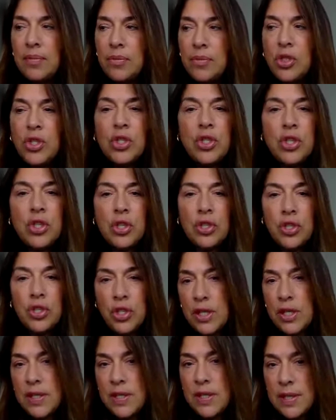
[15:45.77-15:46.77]

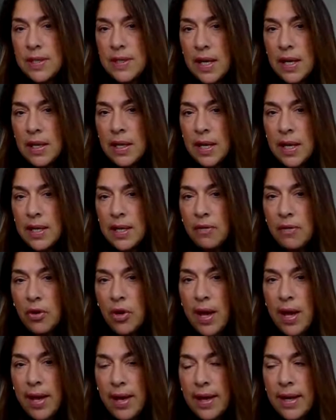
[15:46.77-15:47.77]
she's the son I never
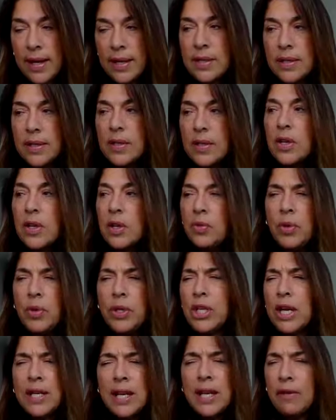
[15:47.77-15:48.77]
had,
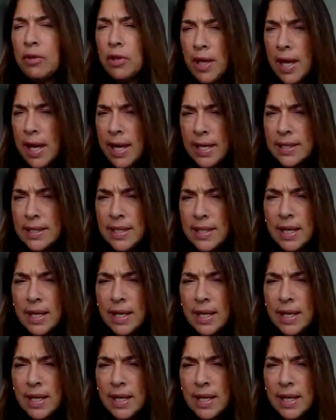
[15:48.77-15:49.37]
which I never liked.